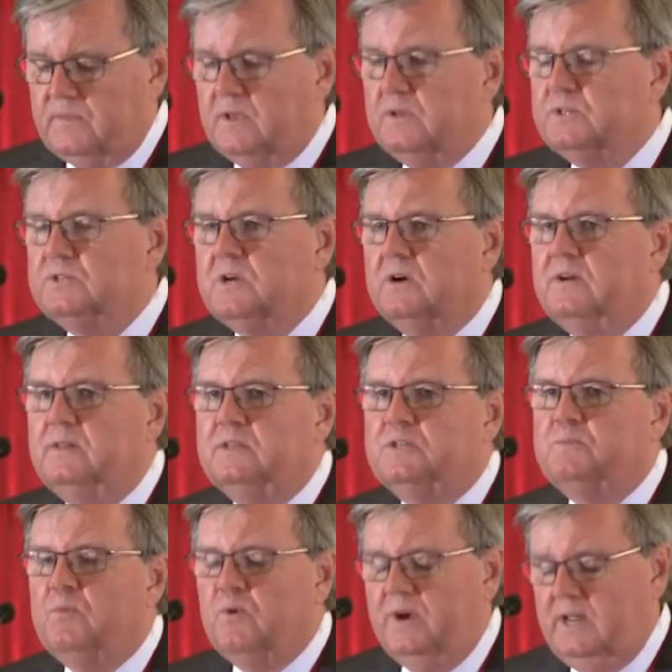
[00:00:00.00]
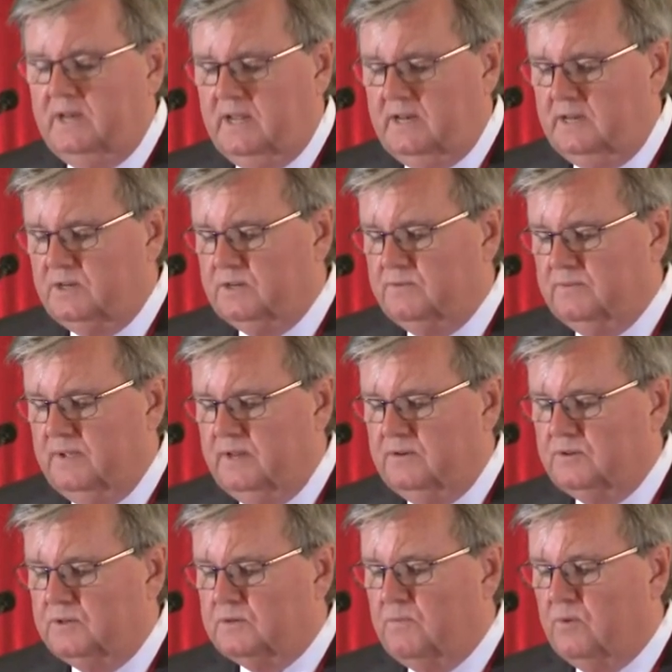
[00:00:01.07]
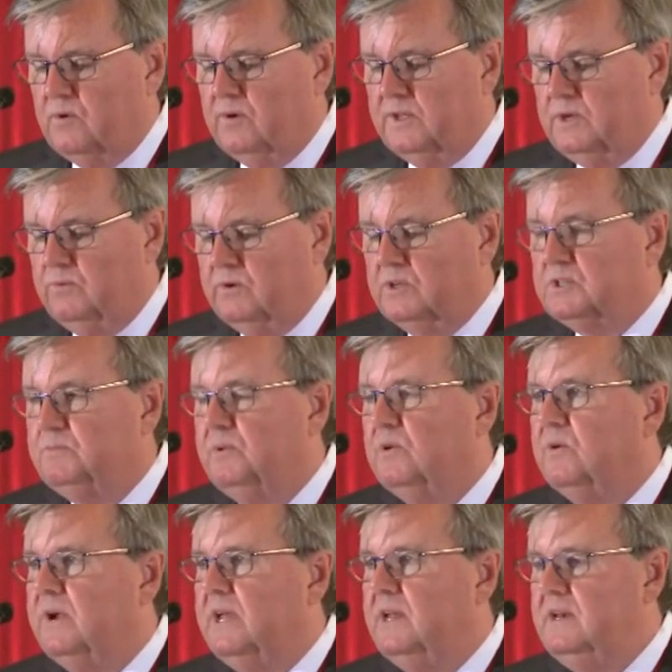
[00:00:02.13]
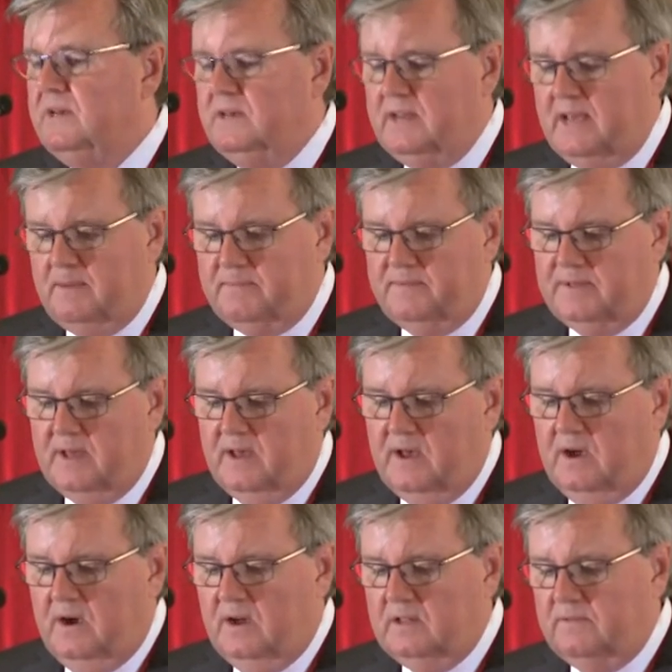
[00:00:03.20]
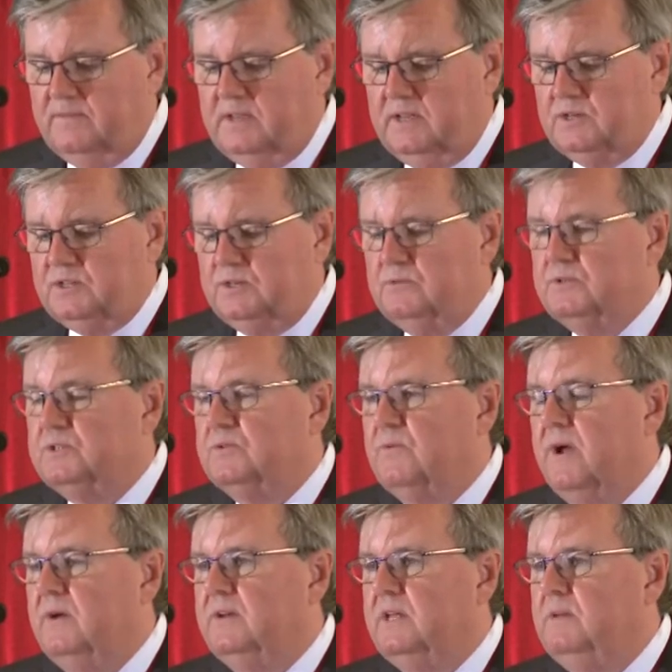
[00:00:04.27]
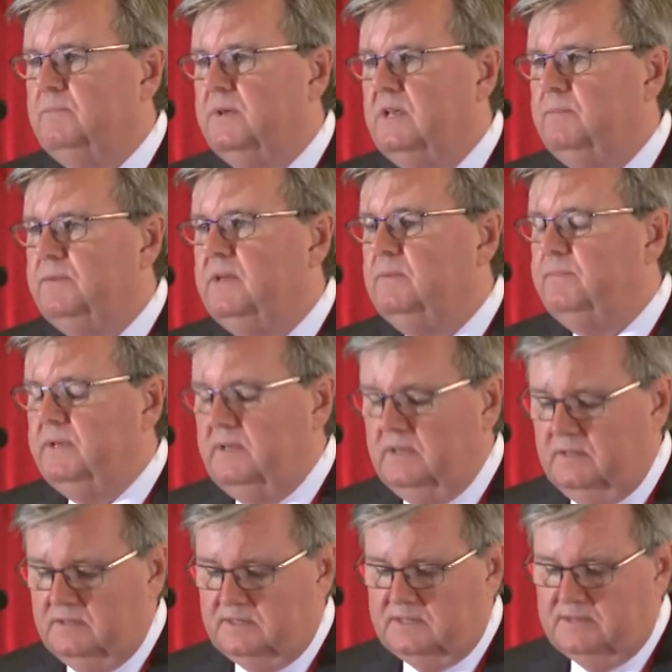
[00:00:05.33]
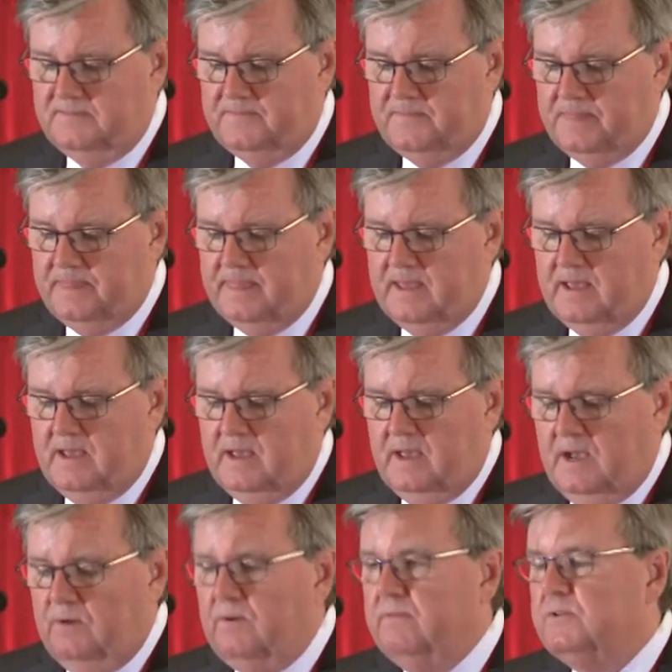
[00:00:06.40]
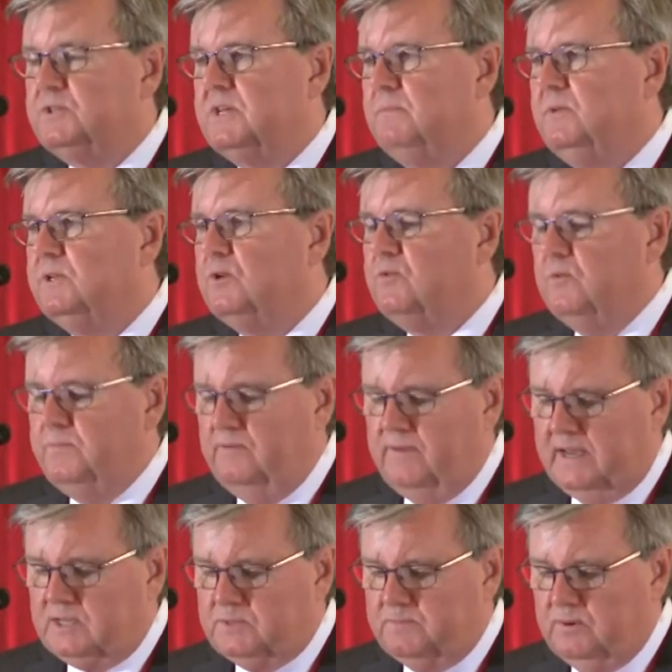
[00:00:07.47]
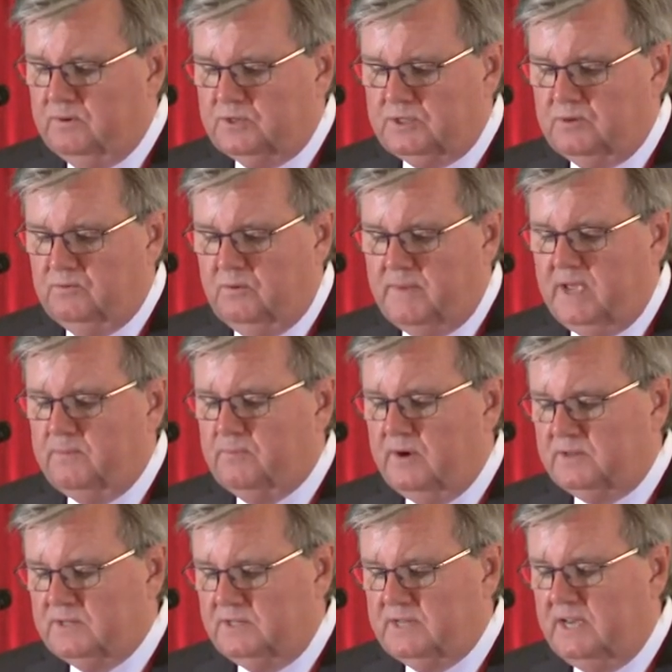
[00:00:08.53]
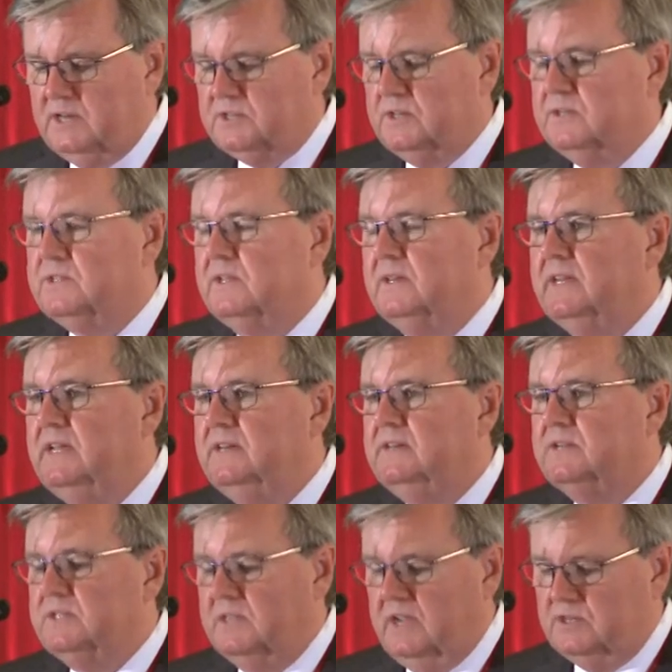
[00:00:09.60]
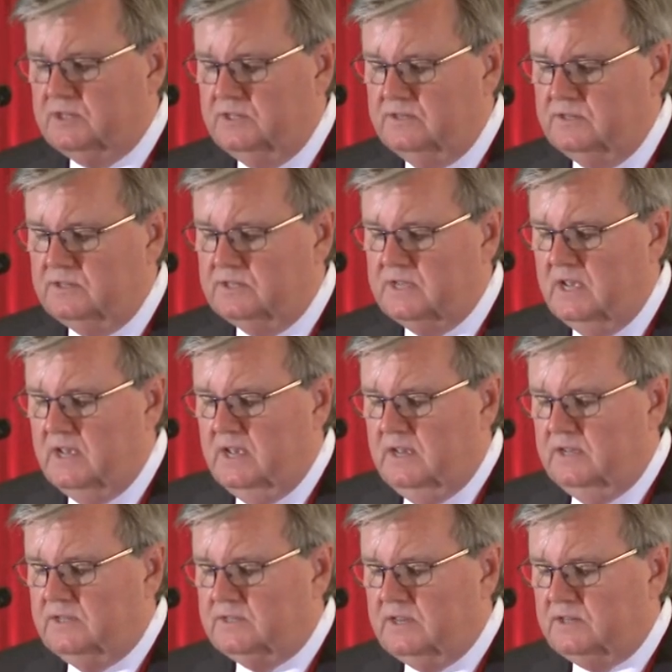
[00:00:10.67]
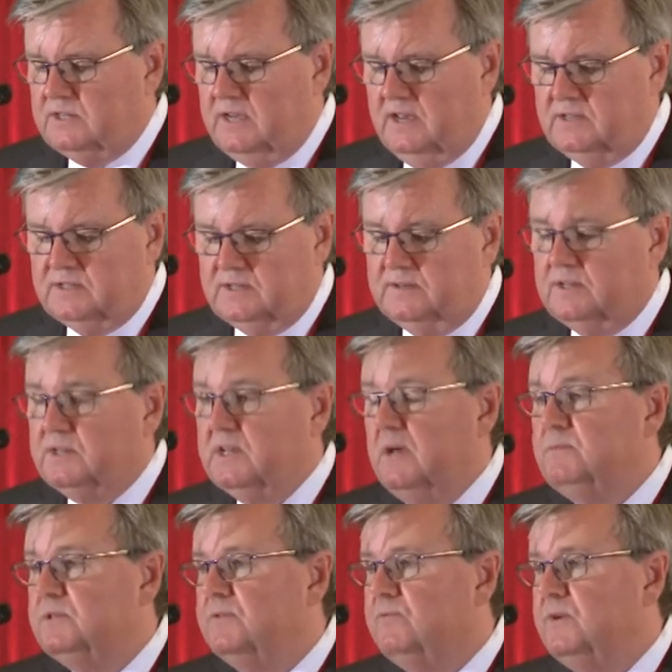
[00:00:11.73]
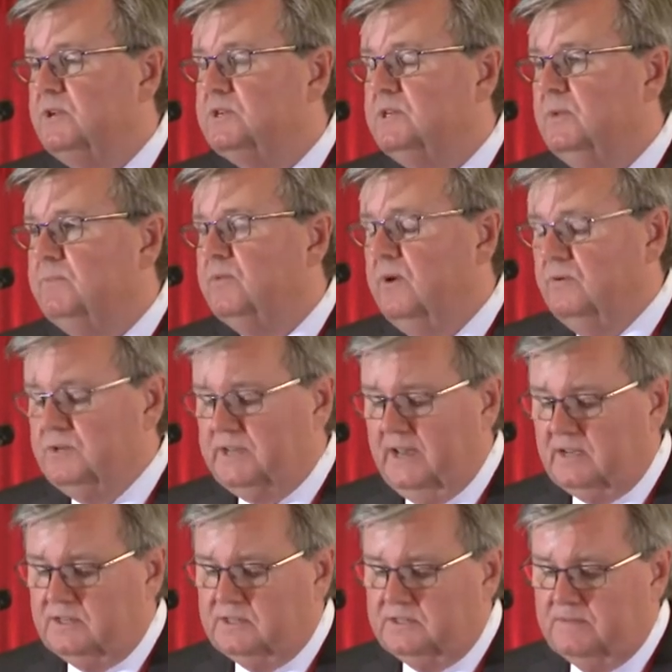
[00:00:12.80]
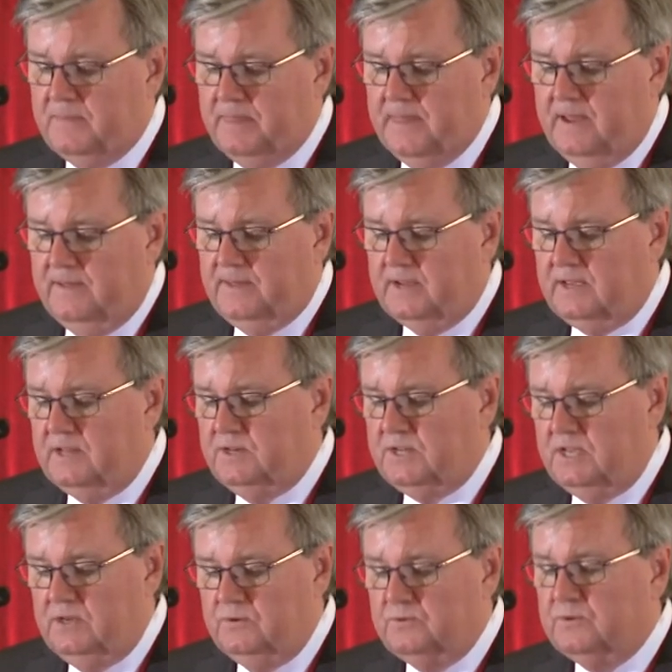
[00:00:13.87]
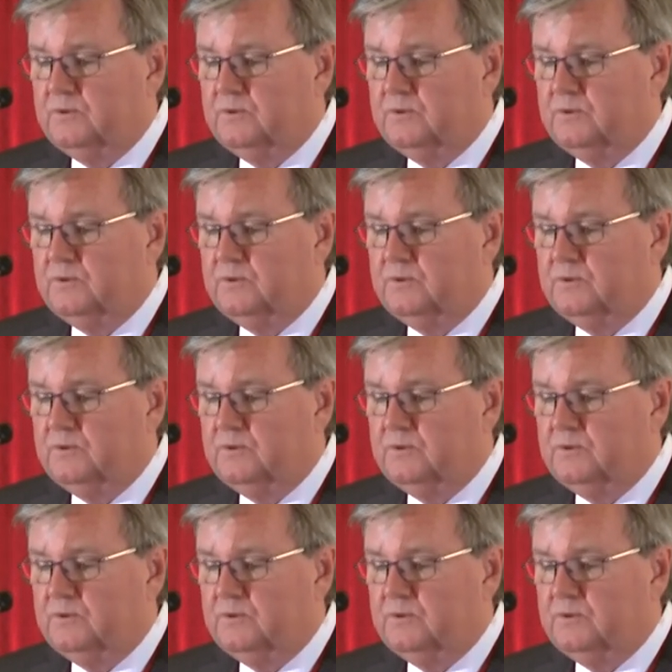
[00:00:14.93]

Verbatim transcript: Starting this morning and into, into tomorrow, you will explore in depth all of the issues surrounding PPPs. We've assembled a group of experts who will make presentations and lead discussions, such as the types of regional projects that continue to